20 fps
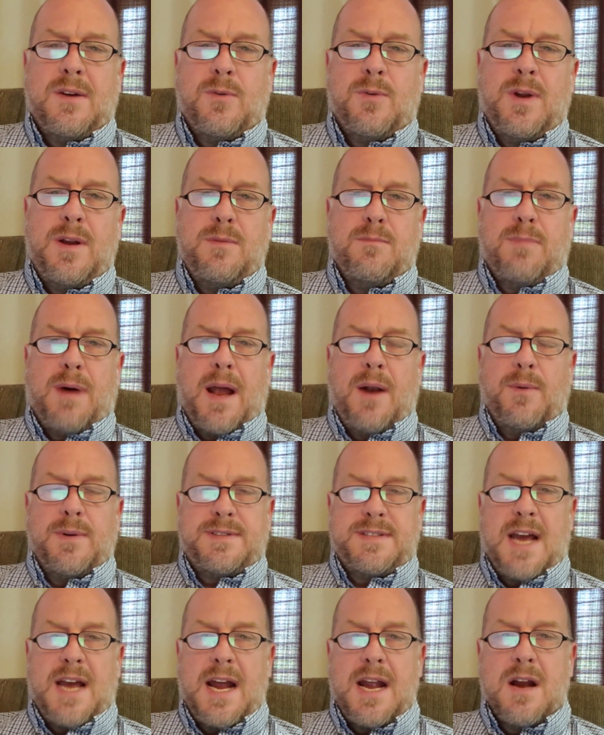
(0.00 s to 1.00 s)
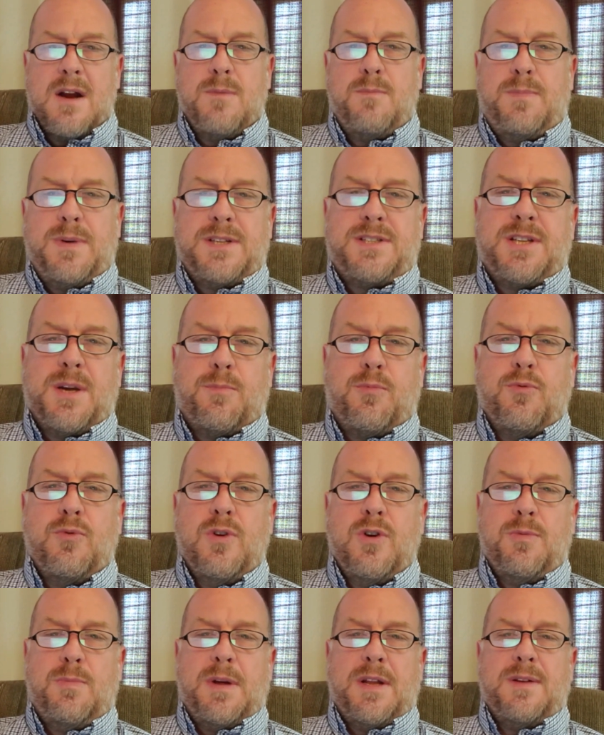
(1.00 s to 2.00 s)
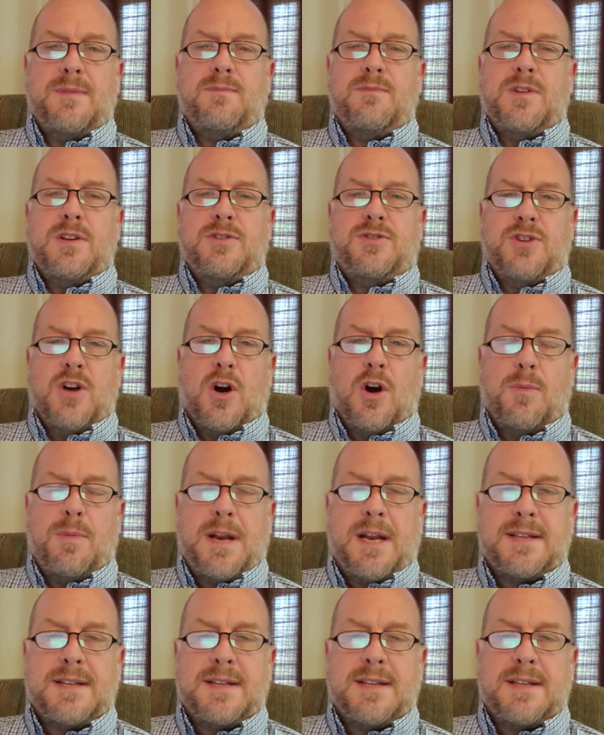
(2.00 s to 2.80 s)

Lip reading: written by retired Bishop Reuben Job.